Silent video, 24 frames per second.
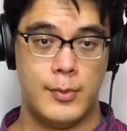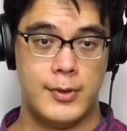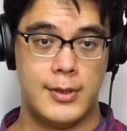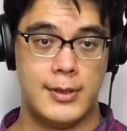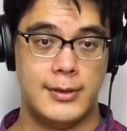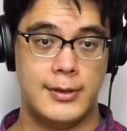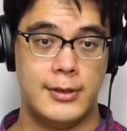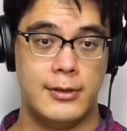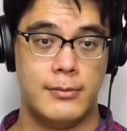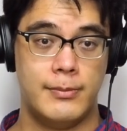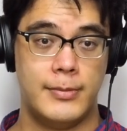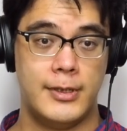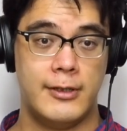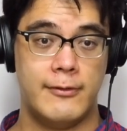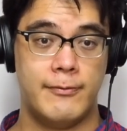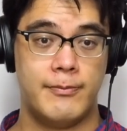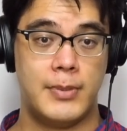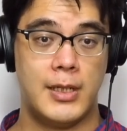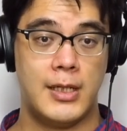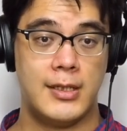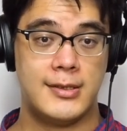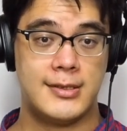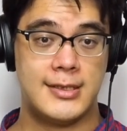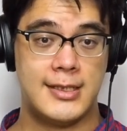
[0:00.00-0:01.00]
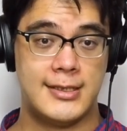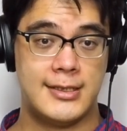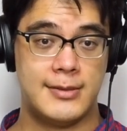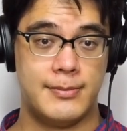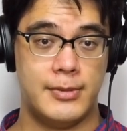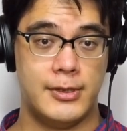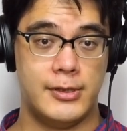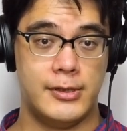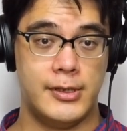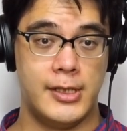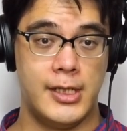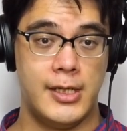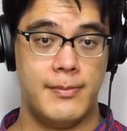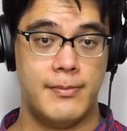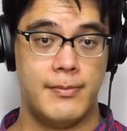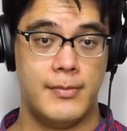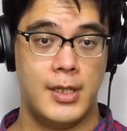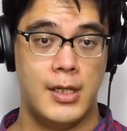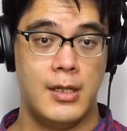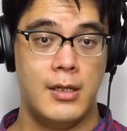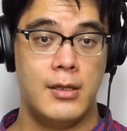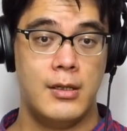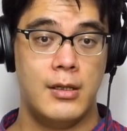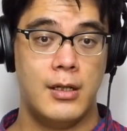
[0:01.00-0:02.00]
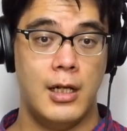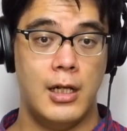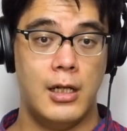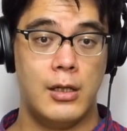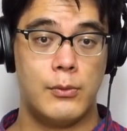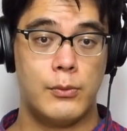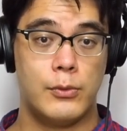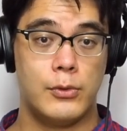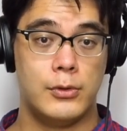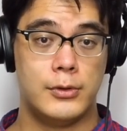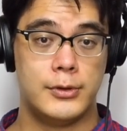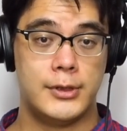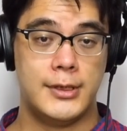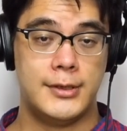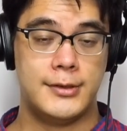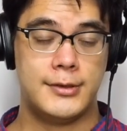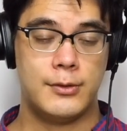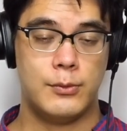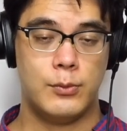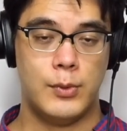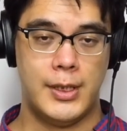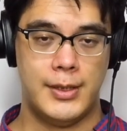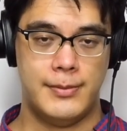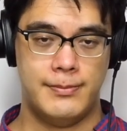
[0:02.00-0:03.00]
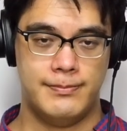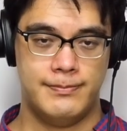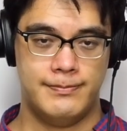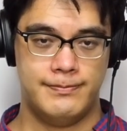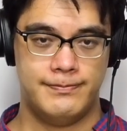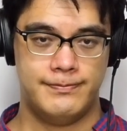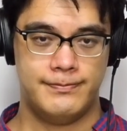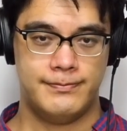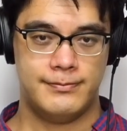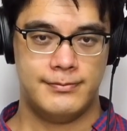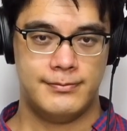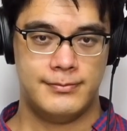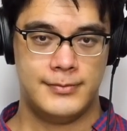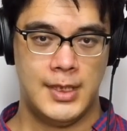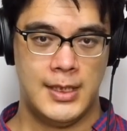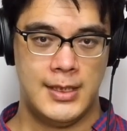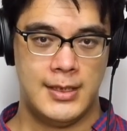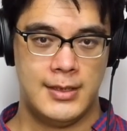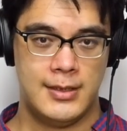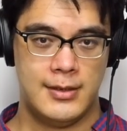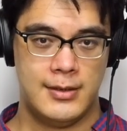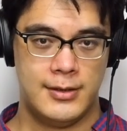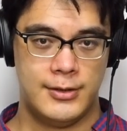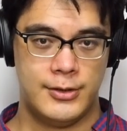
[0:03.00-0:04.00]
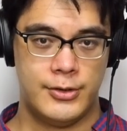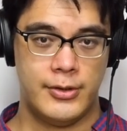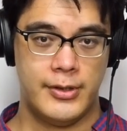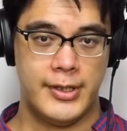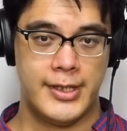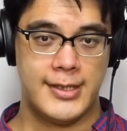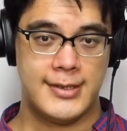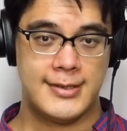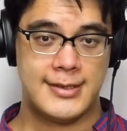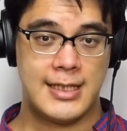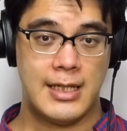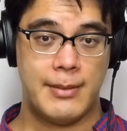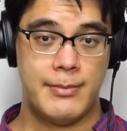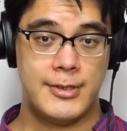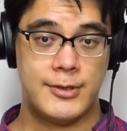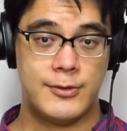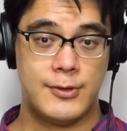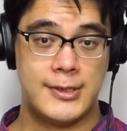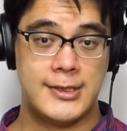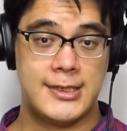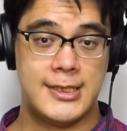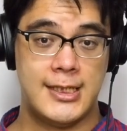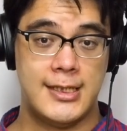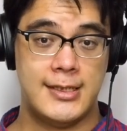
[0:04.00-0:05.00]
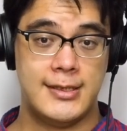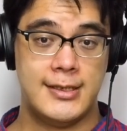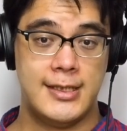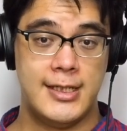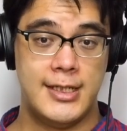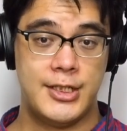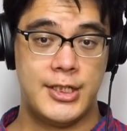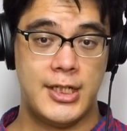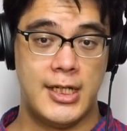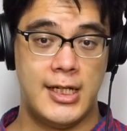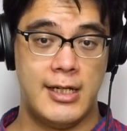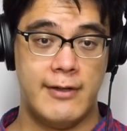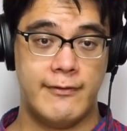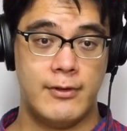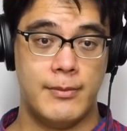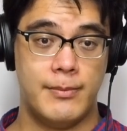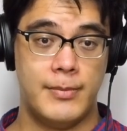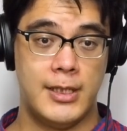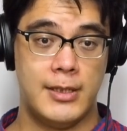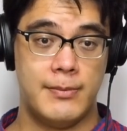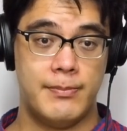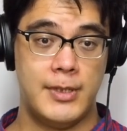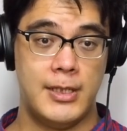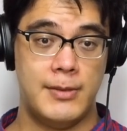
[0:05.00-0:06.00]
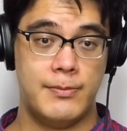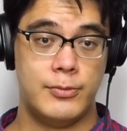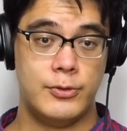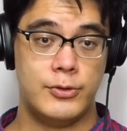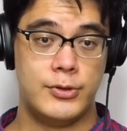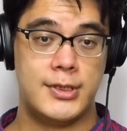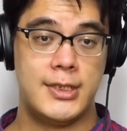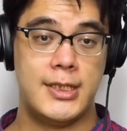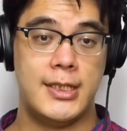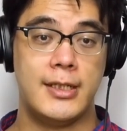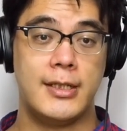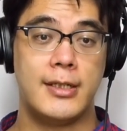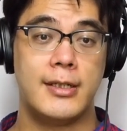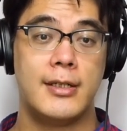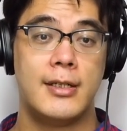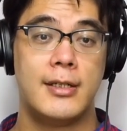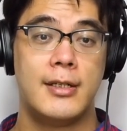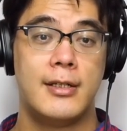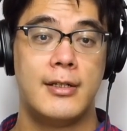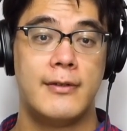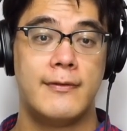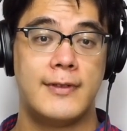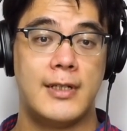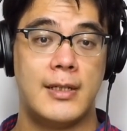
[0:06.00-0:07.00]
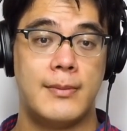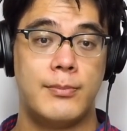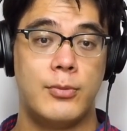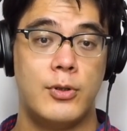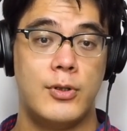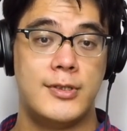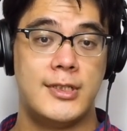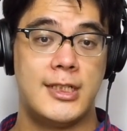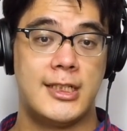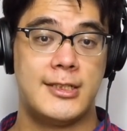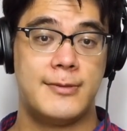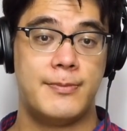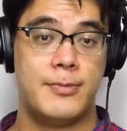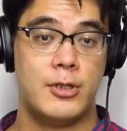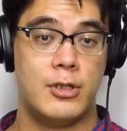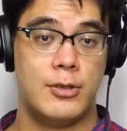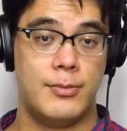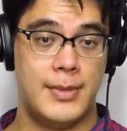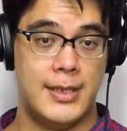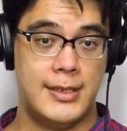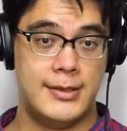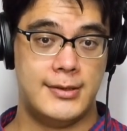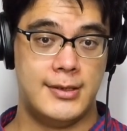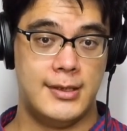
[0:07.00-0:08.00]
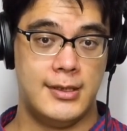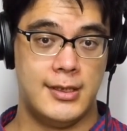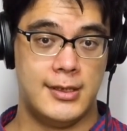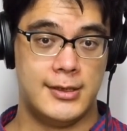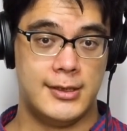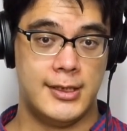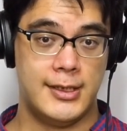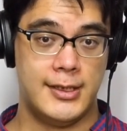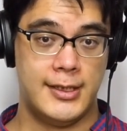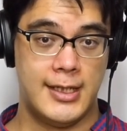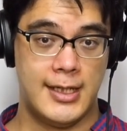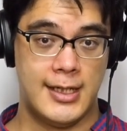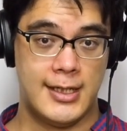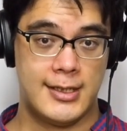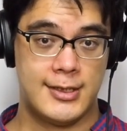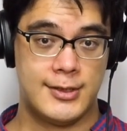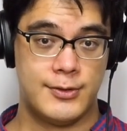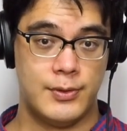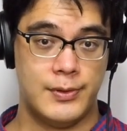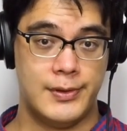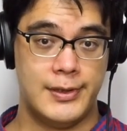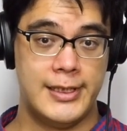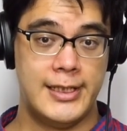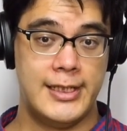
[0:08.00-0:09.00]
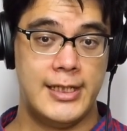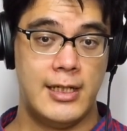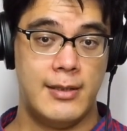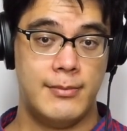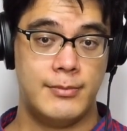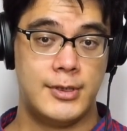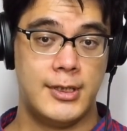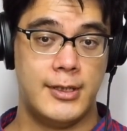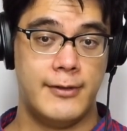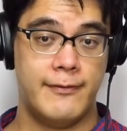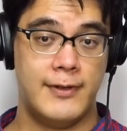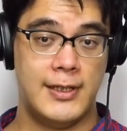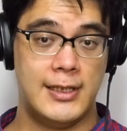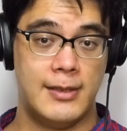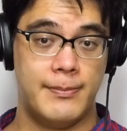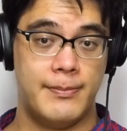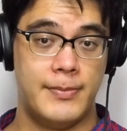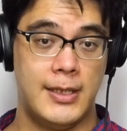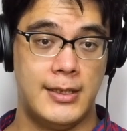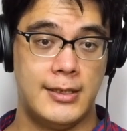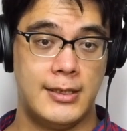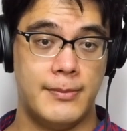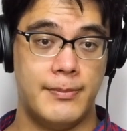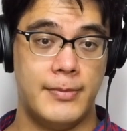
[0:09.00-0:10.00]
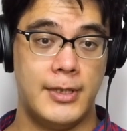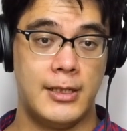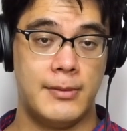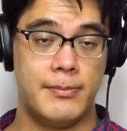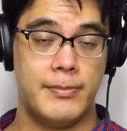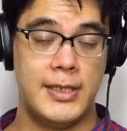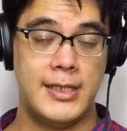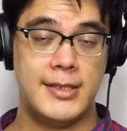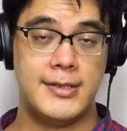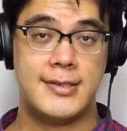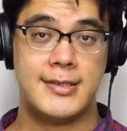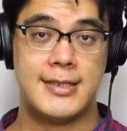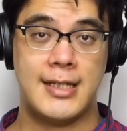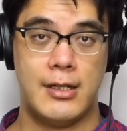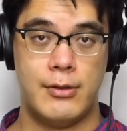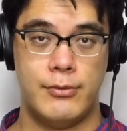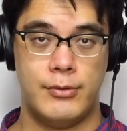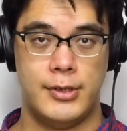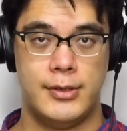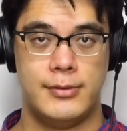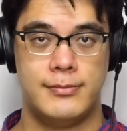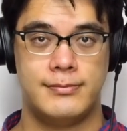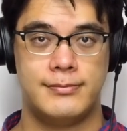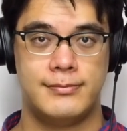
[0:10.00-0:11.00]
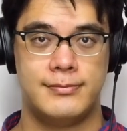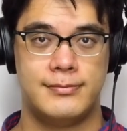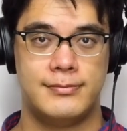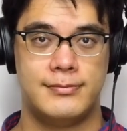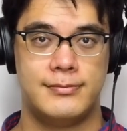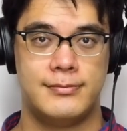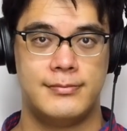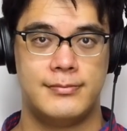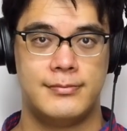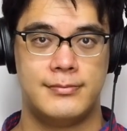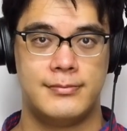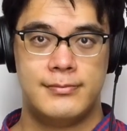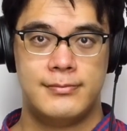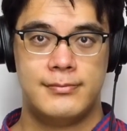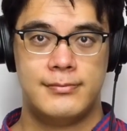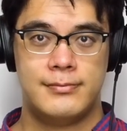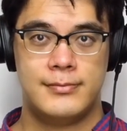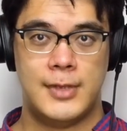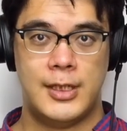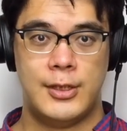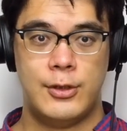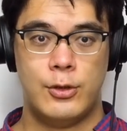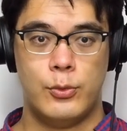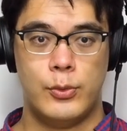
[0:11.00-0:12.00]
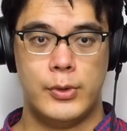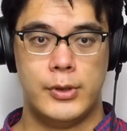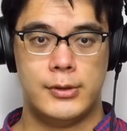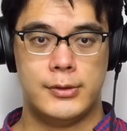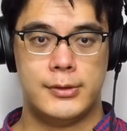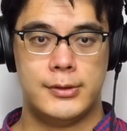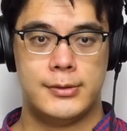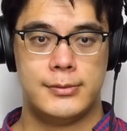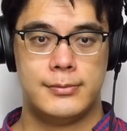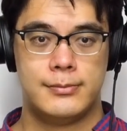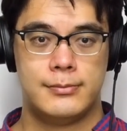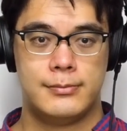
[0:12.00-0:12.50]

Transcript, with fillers: the a little bit of punk sensibility, all rolled into one. During his time as resident DJ of the Big Beat Boutique, Fatboy's experimenting on the decks would lead him to developing the Big Beat sound. Underworld